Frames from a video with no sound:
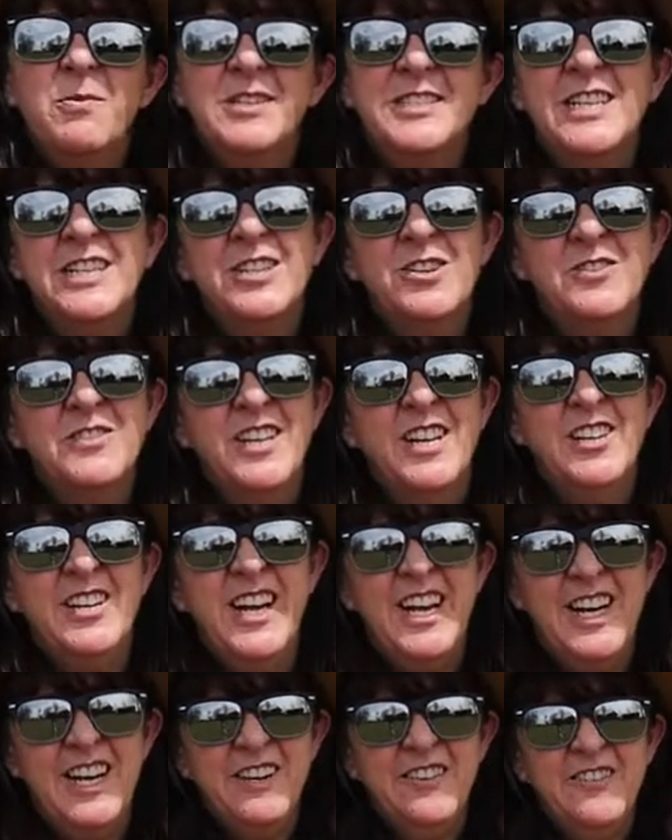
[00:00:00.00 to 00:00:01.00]
Pussy toes are
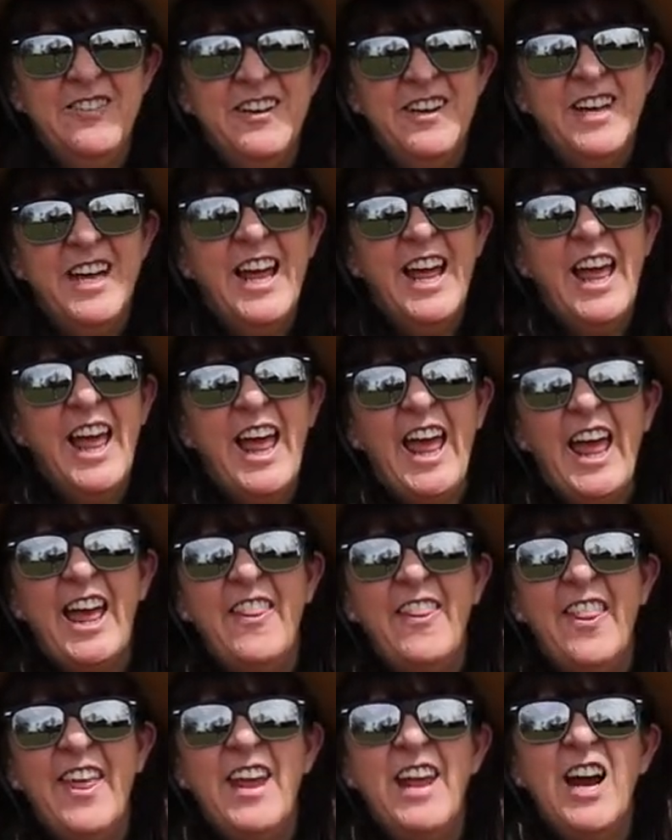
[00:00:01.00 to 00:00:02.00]
native
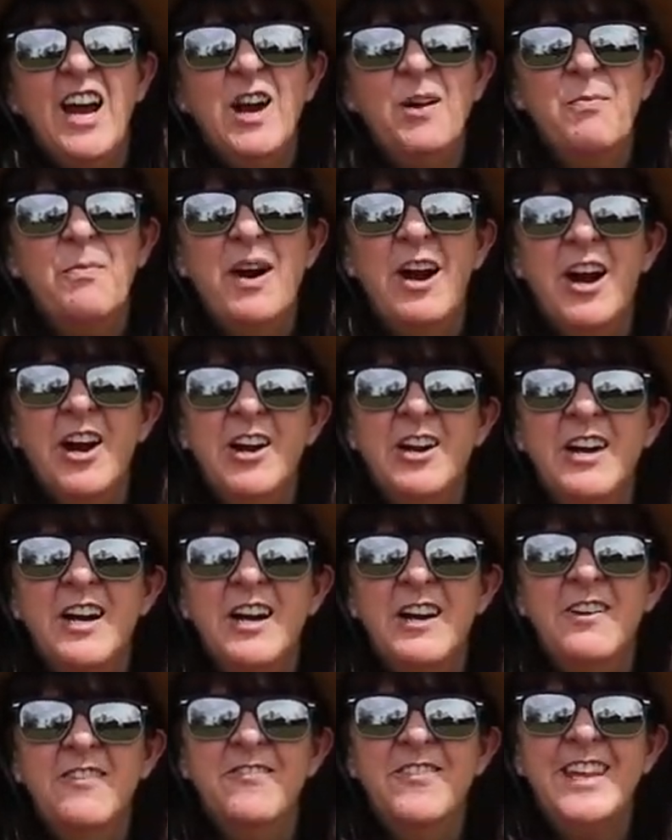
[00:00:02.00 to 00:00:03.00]
and they are
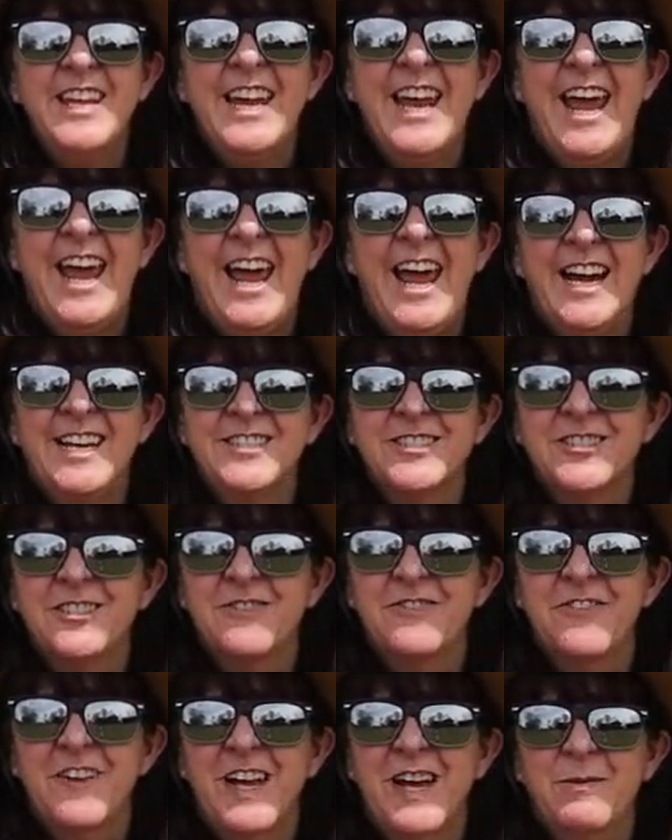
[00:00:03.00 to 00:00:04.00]
part of the
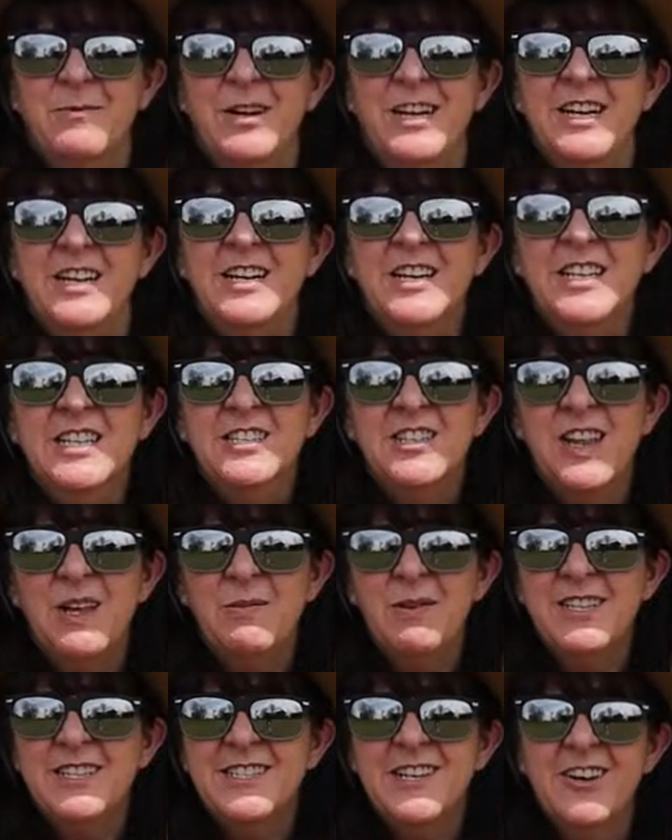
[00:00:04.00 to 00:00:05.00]
aster family. So
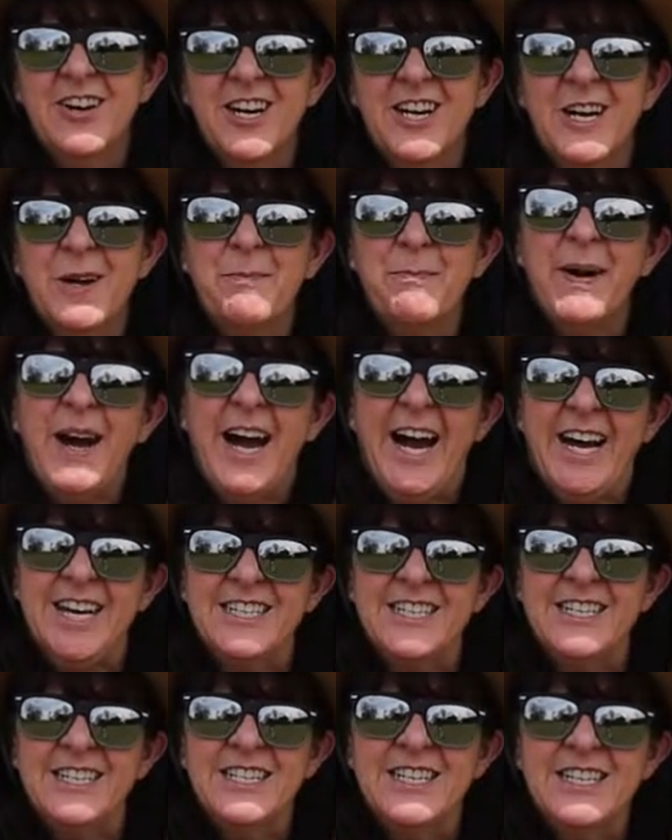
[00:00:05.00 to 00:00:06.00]
that means they're a
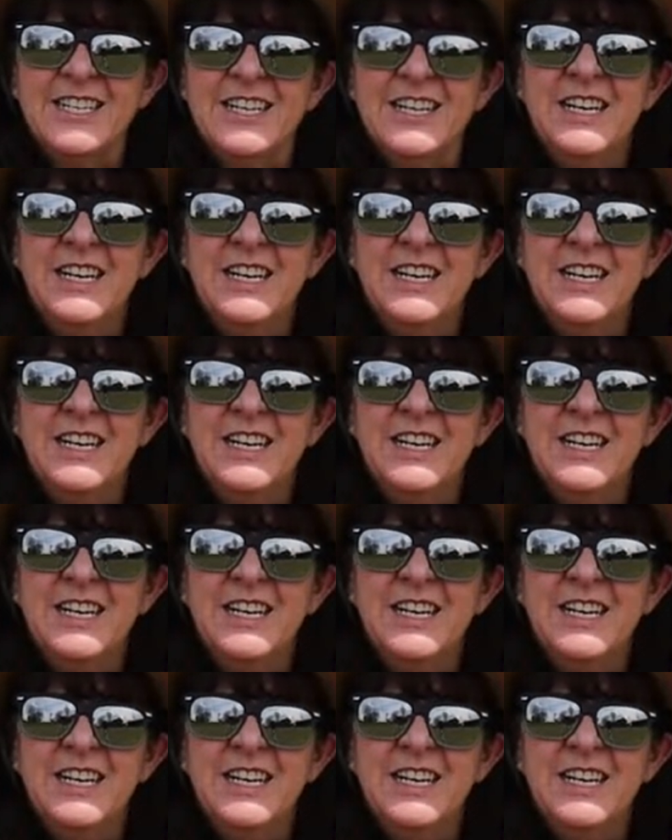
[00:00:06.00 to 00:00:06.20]
composite.